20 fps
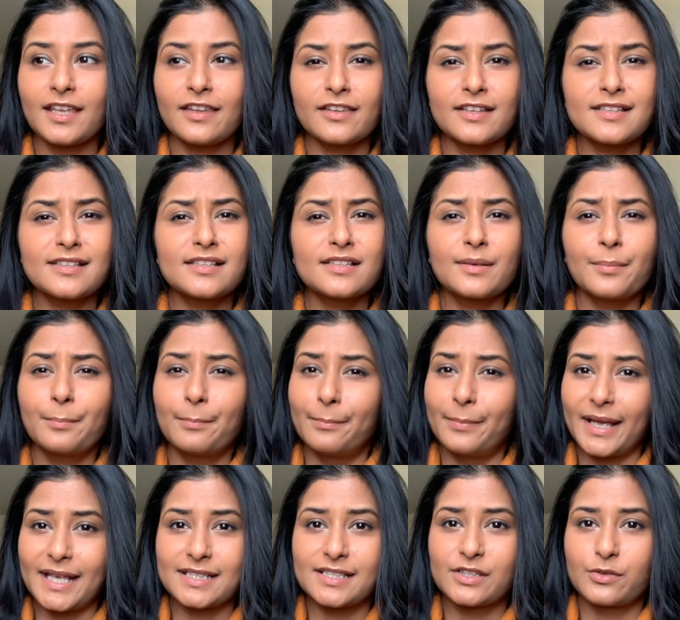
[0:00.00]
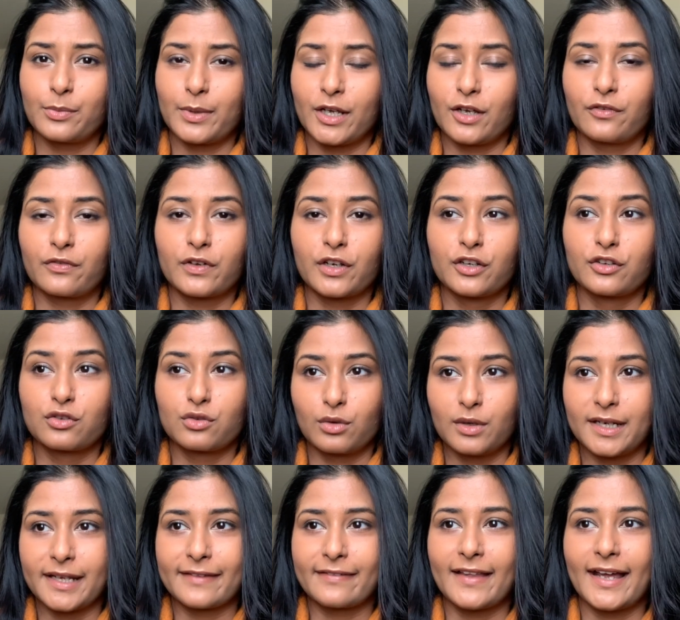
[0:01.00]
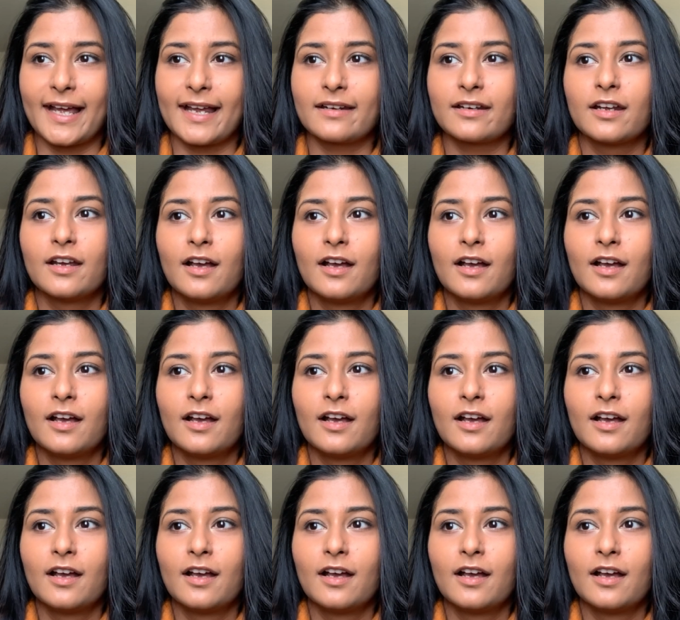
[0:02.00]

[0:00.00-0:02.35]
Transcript: This is the best way of controlling that.